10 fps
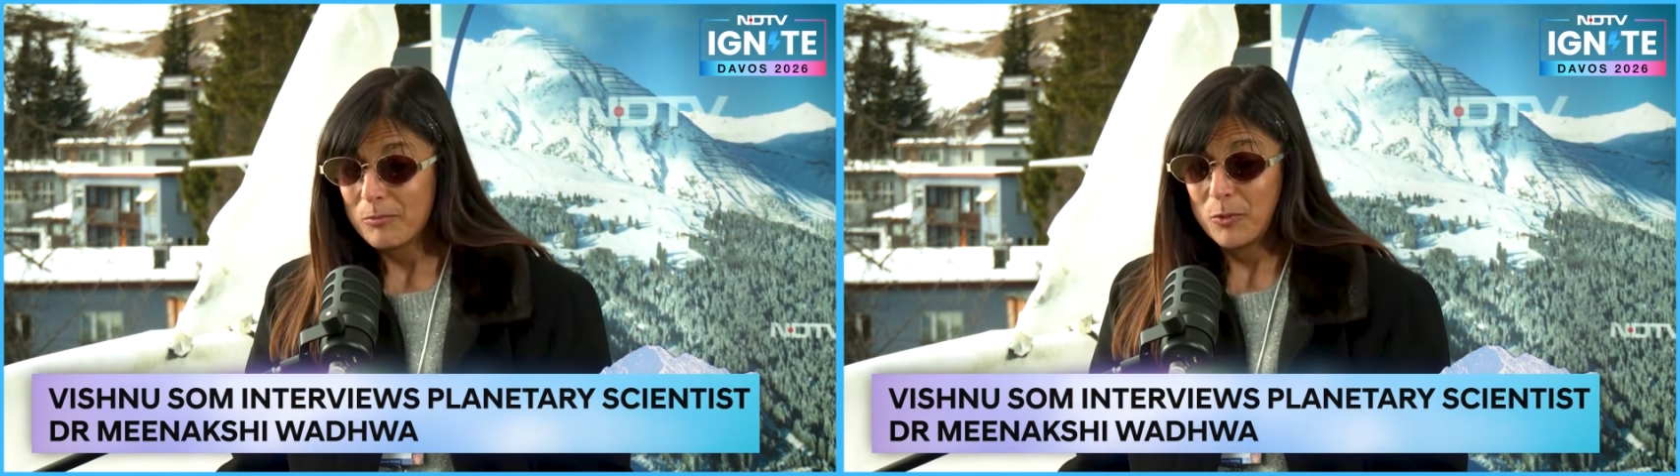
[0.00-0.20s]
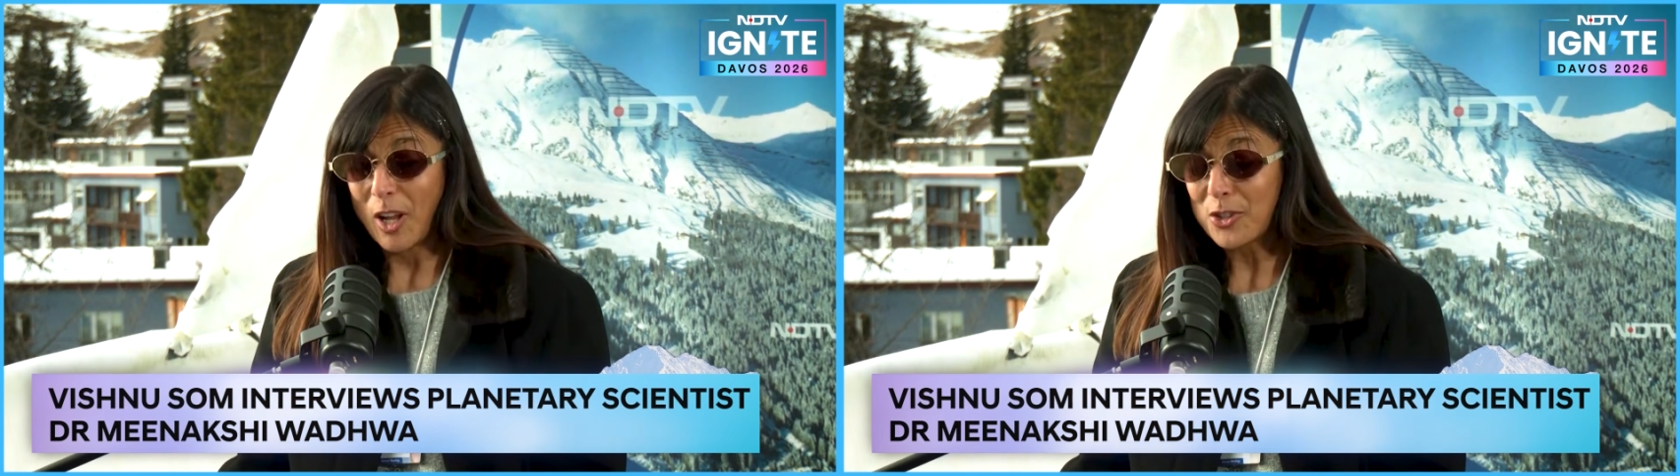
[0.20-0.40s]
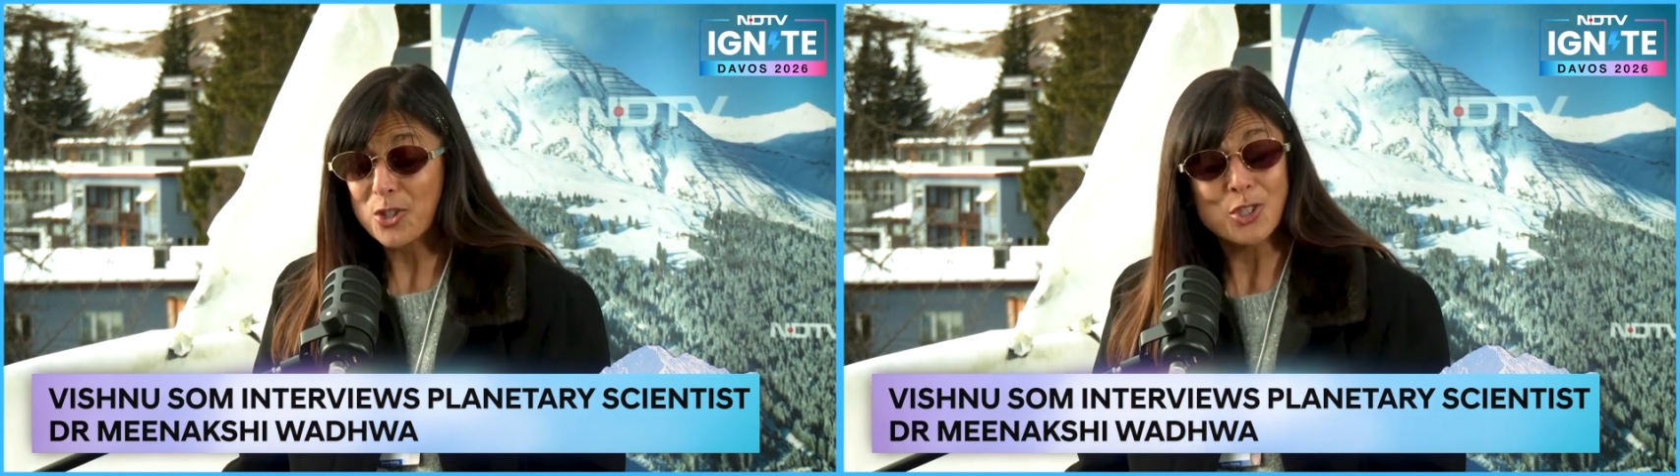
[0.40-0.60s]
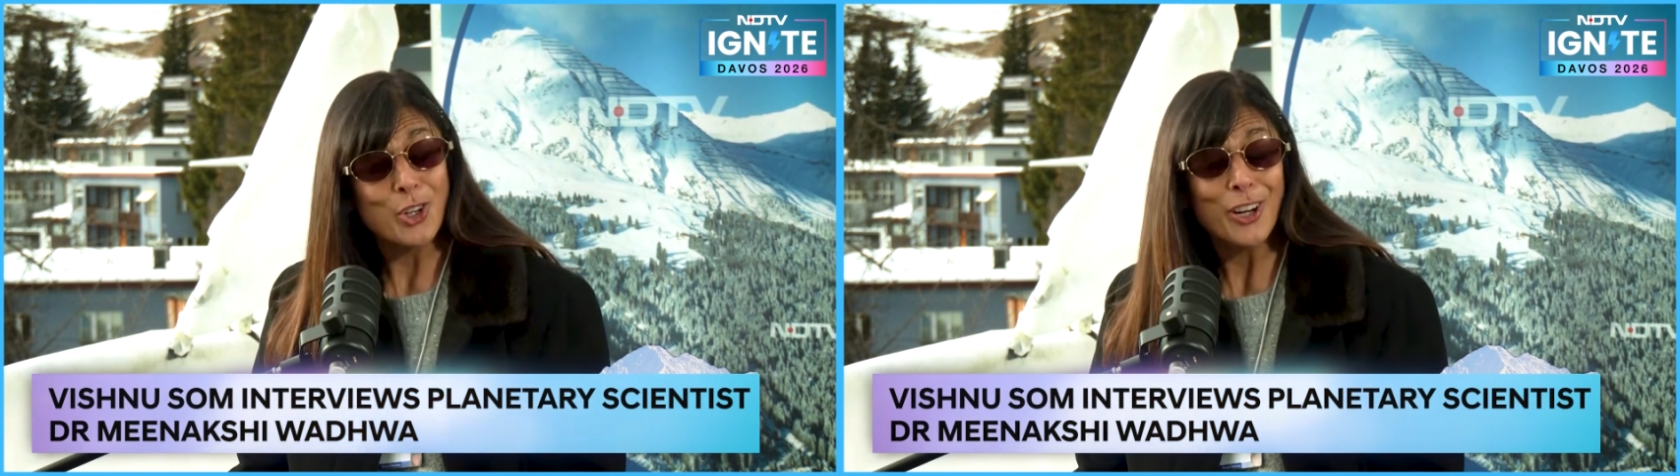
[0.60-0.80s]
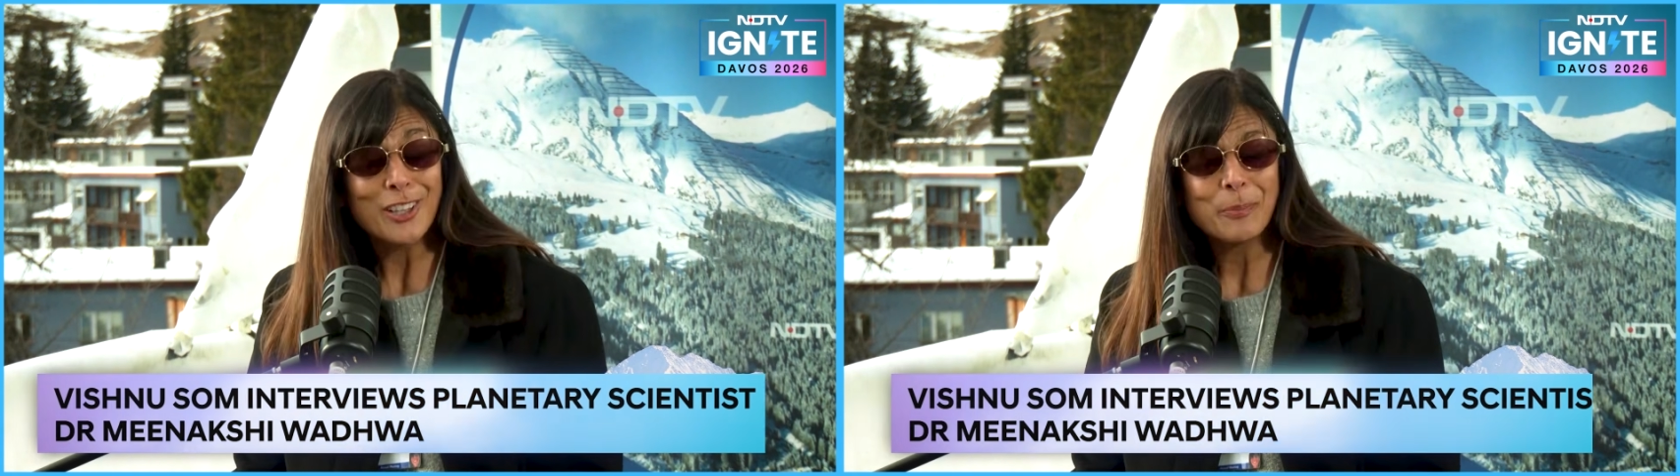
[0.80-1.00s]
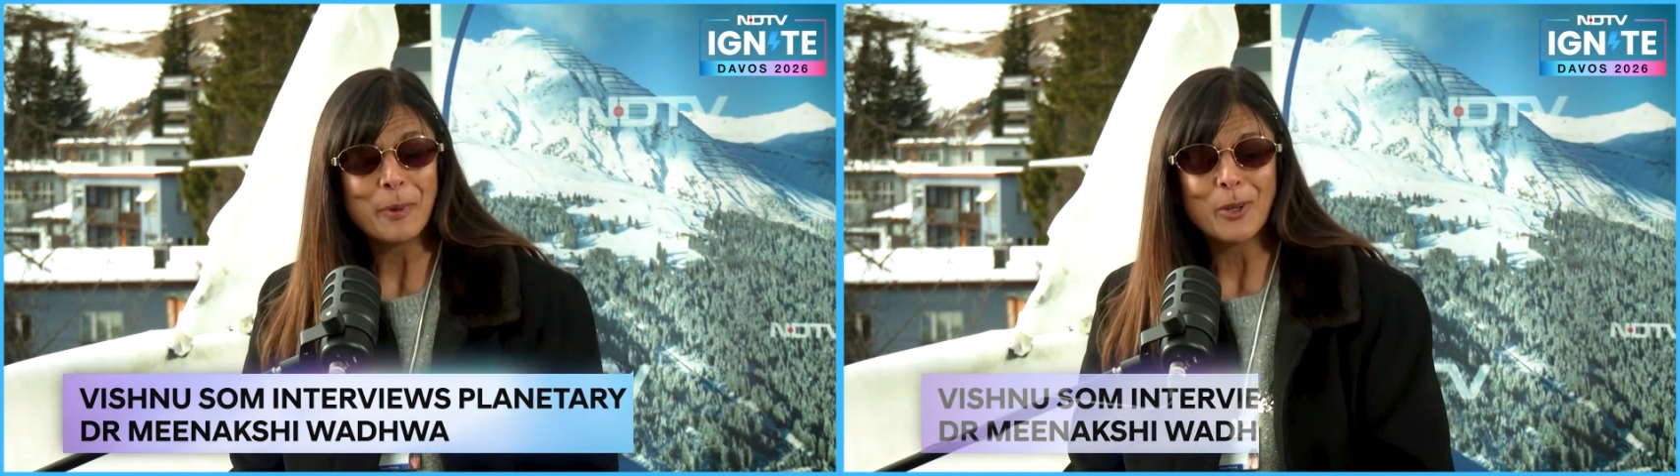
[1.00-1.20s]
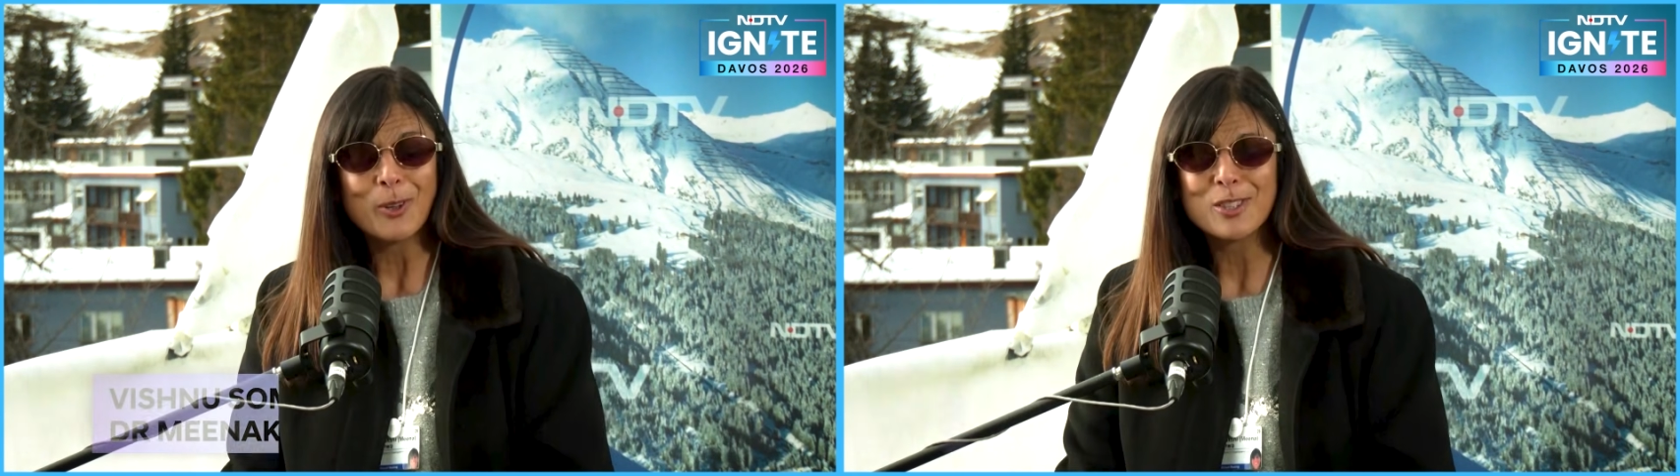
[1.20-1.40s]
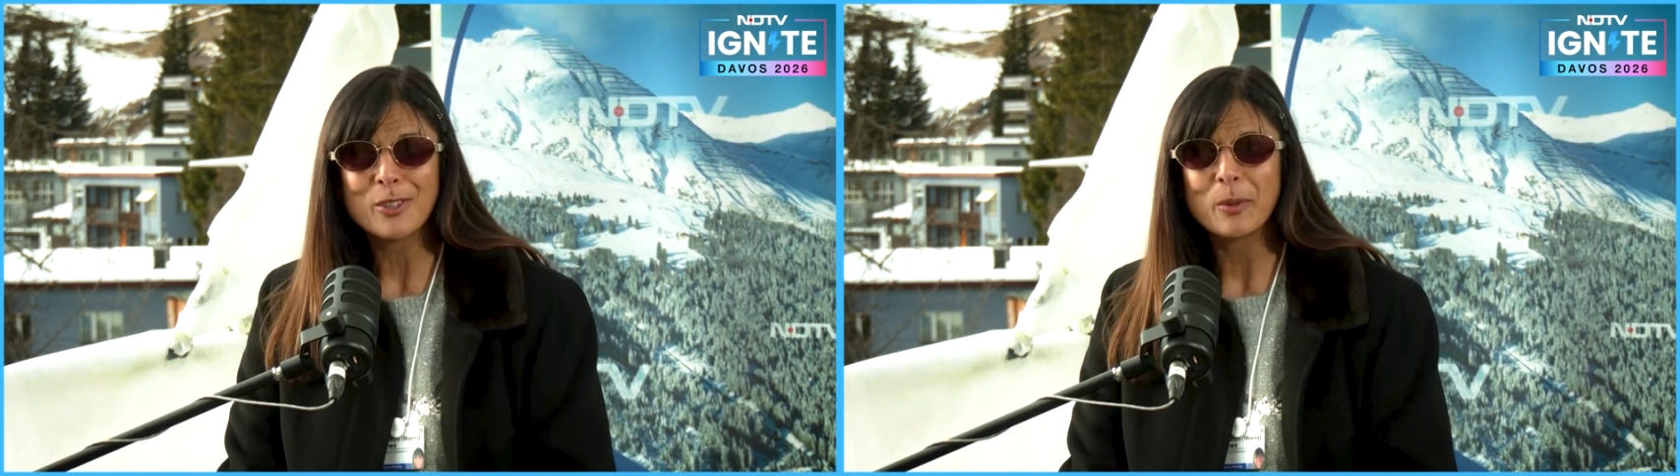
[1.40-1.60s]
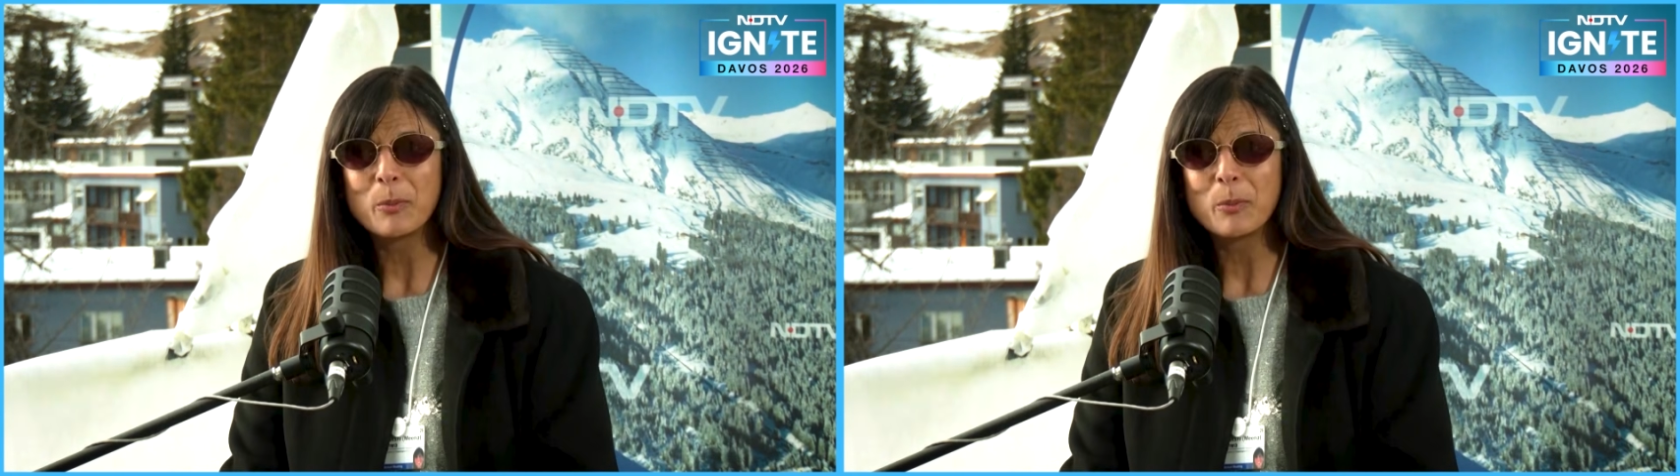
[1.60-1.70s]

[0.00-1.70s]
not just Earth, but also the